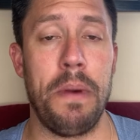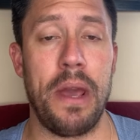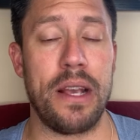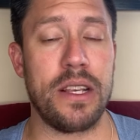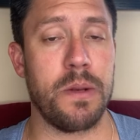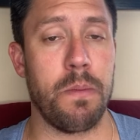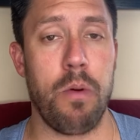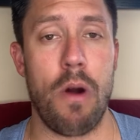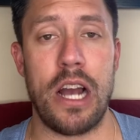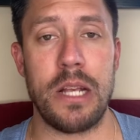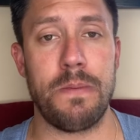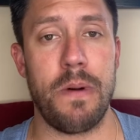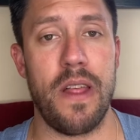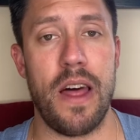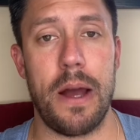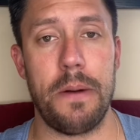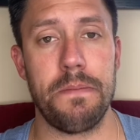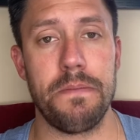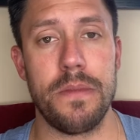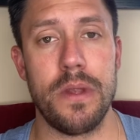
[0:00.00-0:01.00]
being surprised by
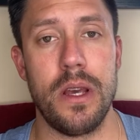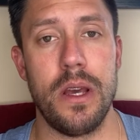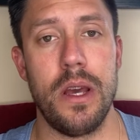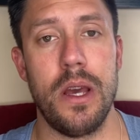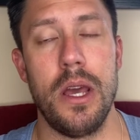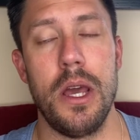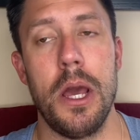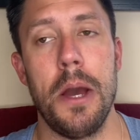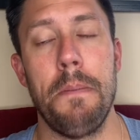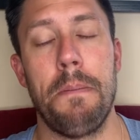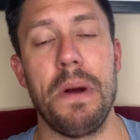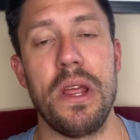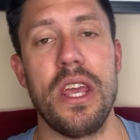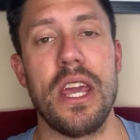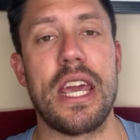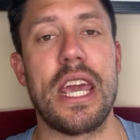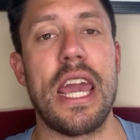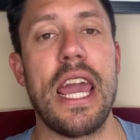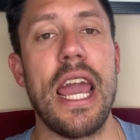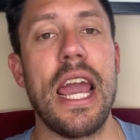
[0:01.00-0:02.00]
that. But
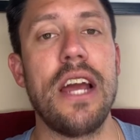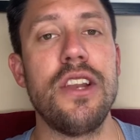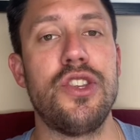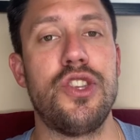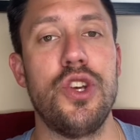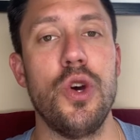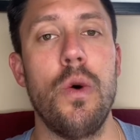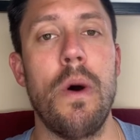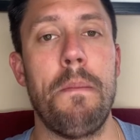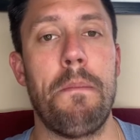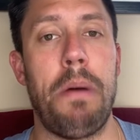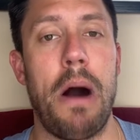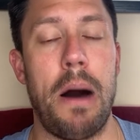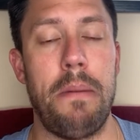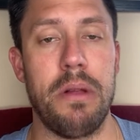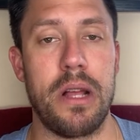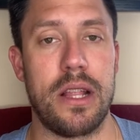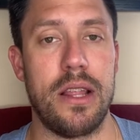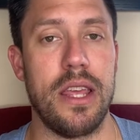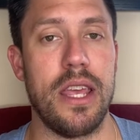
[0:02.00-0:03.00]
you can't do it
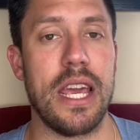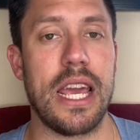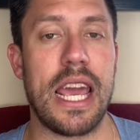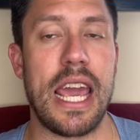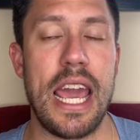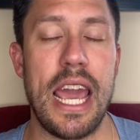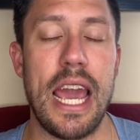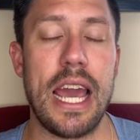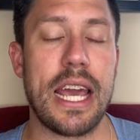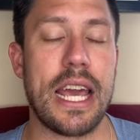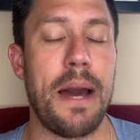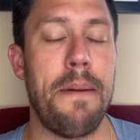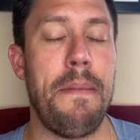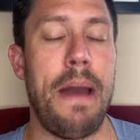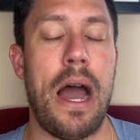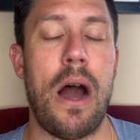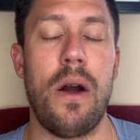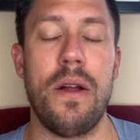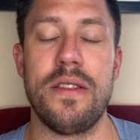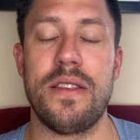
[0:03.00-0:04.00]
publicly. You can't come
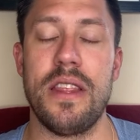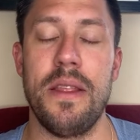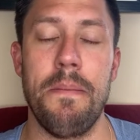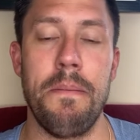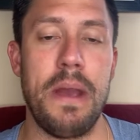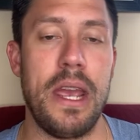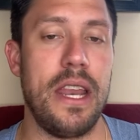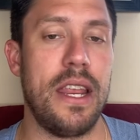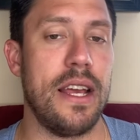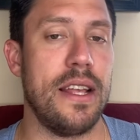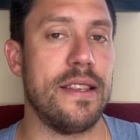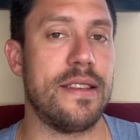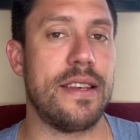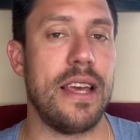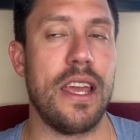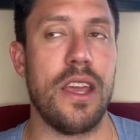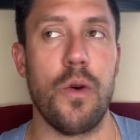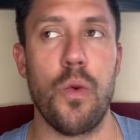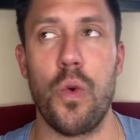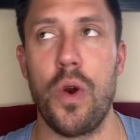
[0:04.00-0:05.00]
out into the media and
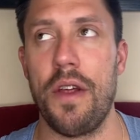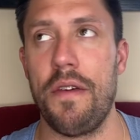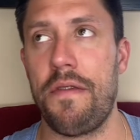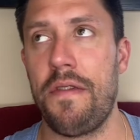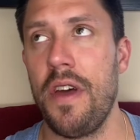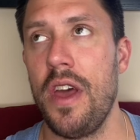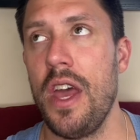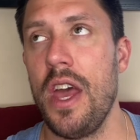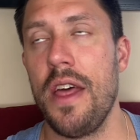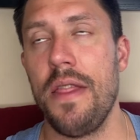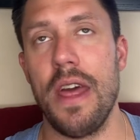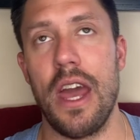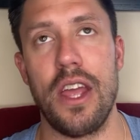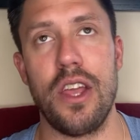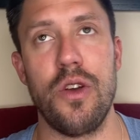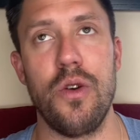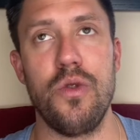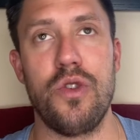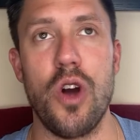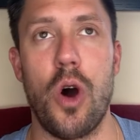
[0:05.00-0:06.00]
say that
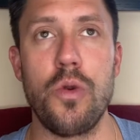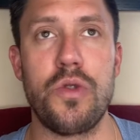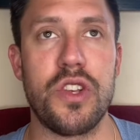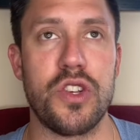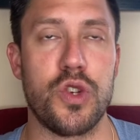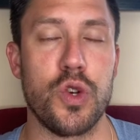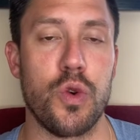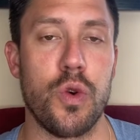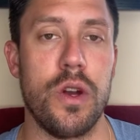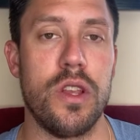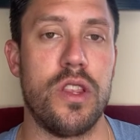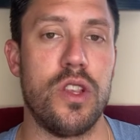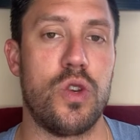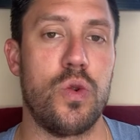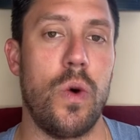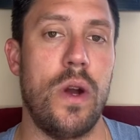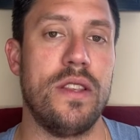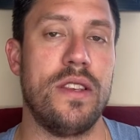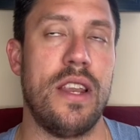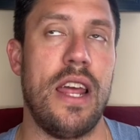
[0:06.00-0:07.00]
you don't disagree with the
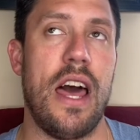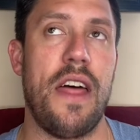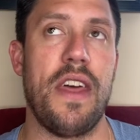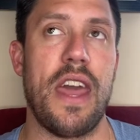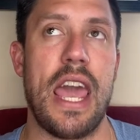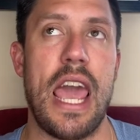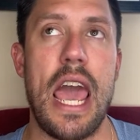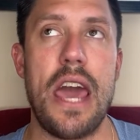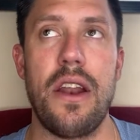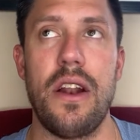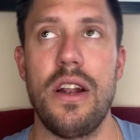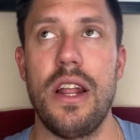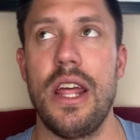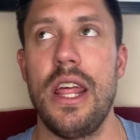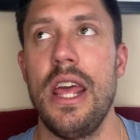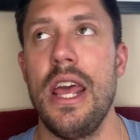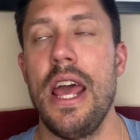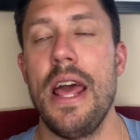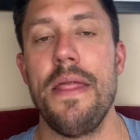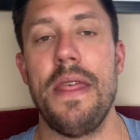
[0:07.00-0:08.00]
Twins and how they handled
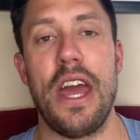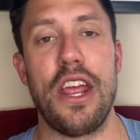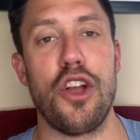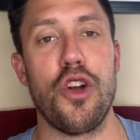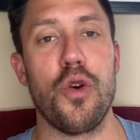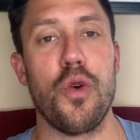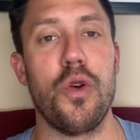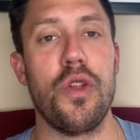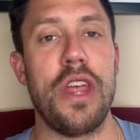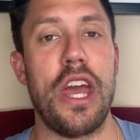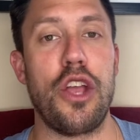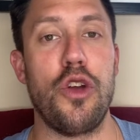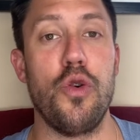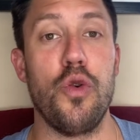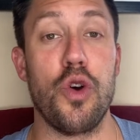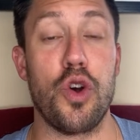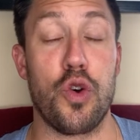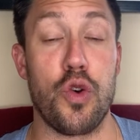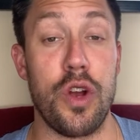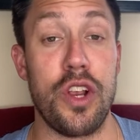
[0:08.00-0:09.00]
it, that
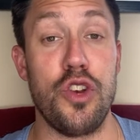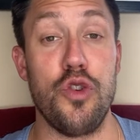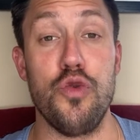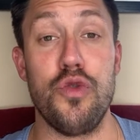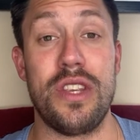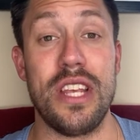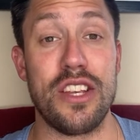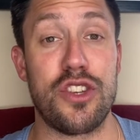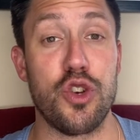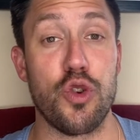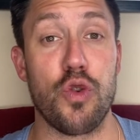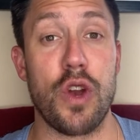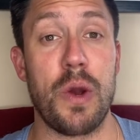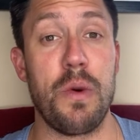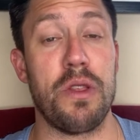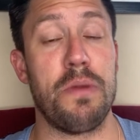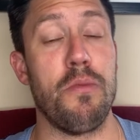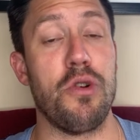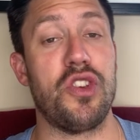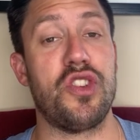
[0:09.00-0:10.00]
you disagree
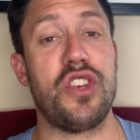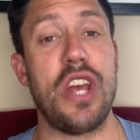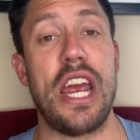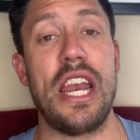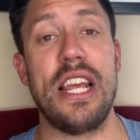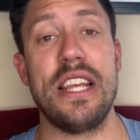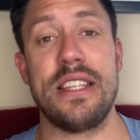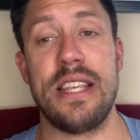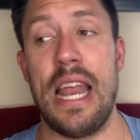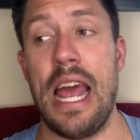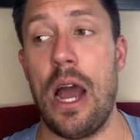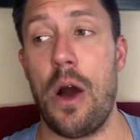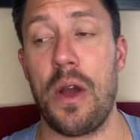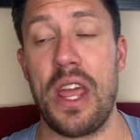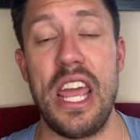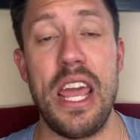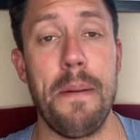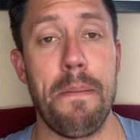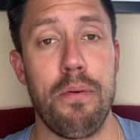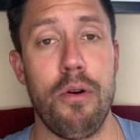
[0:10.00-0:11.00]
with Mercedes and how
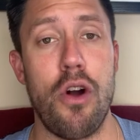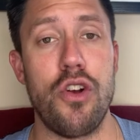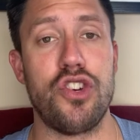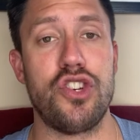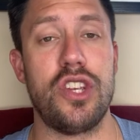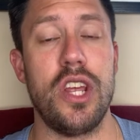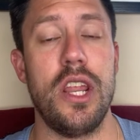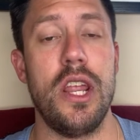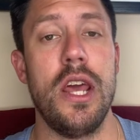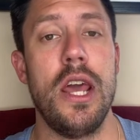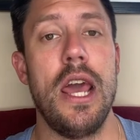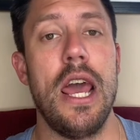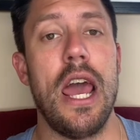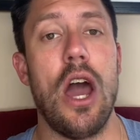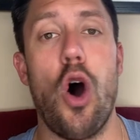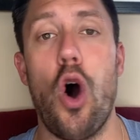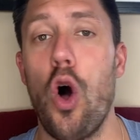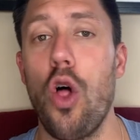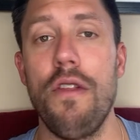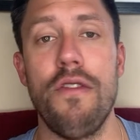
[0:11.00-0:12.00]
he approached it,
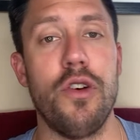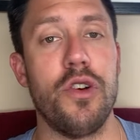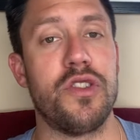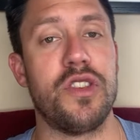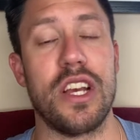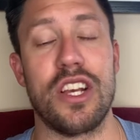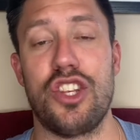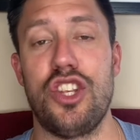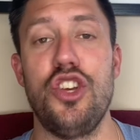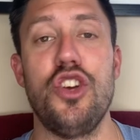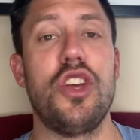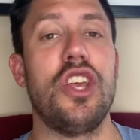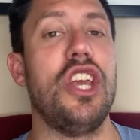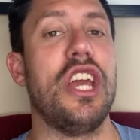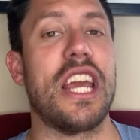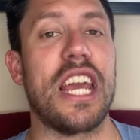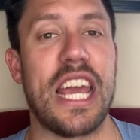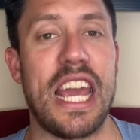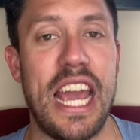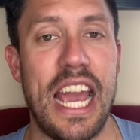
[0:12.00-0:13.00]
all of those things.
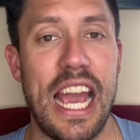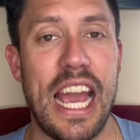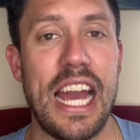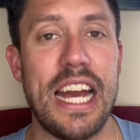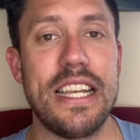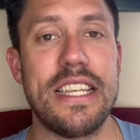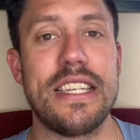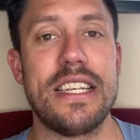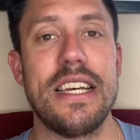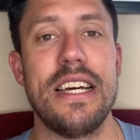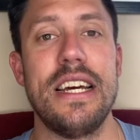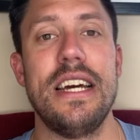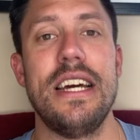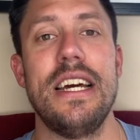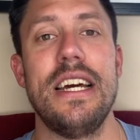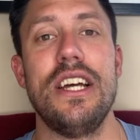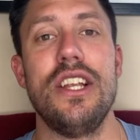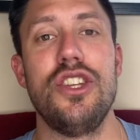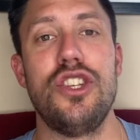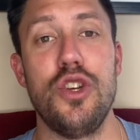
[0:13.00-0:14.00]
You can't
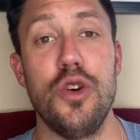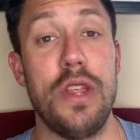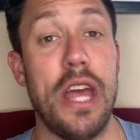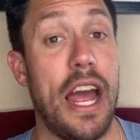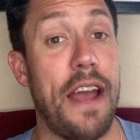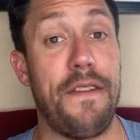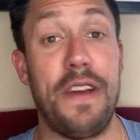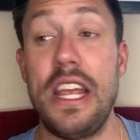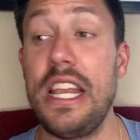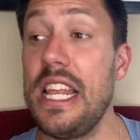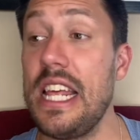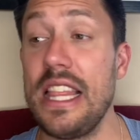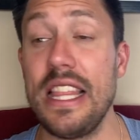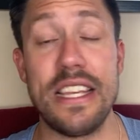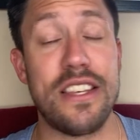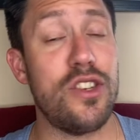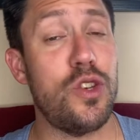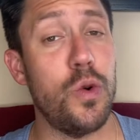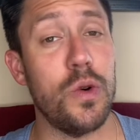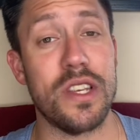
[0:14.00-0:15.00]
do that. If he didn't
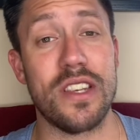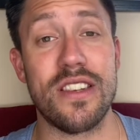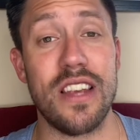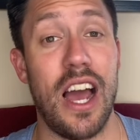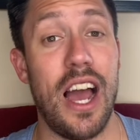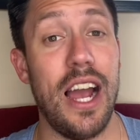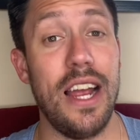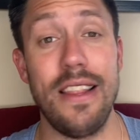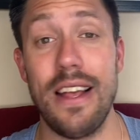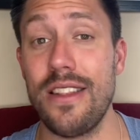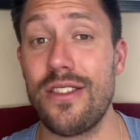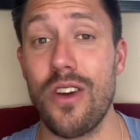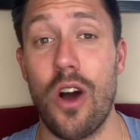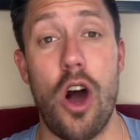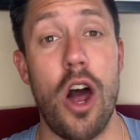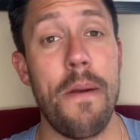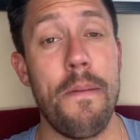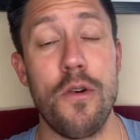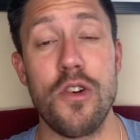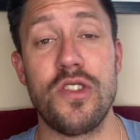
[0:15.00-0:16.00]
listen to a sign, that's
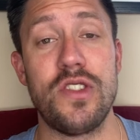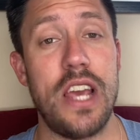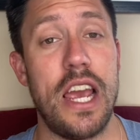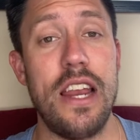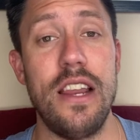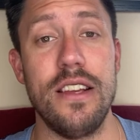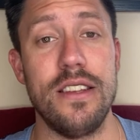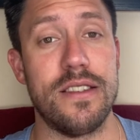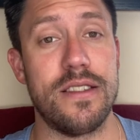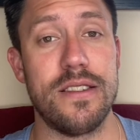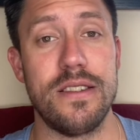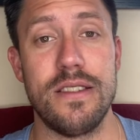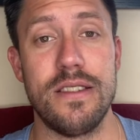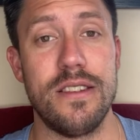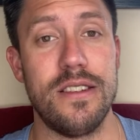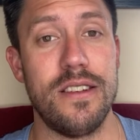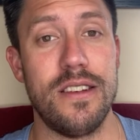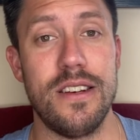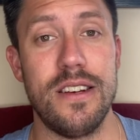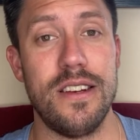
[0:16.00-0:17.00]
on Mercedes.
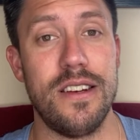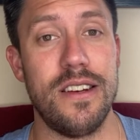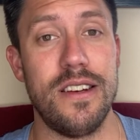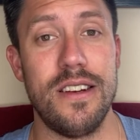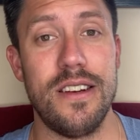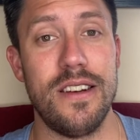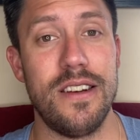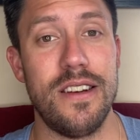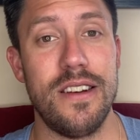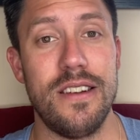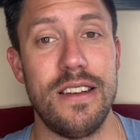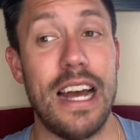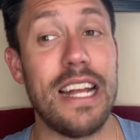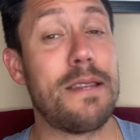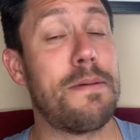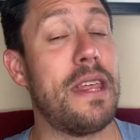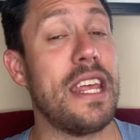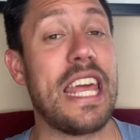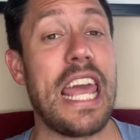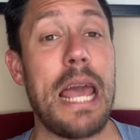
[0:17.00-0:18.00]

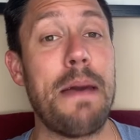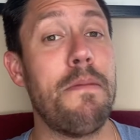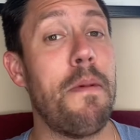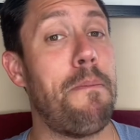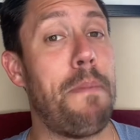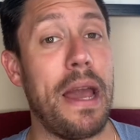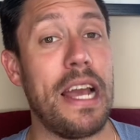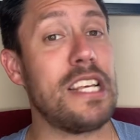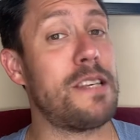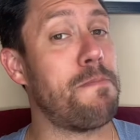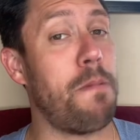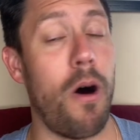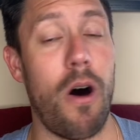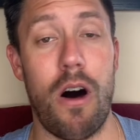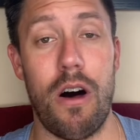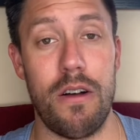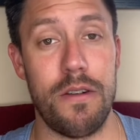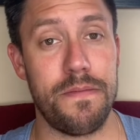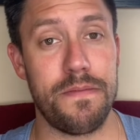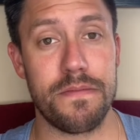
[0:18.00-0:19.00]
That's the game of
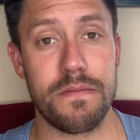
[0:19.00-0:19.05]
baseball.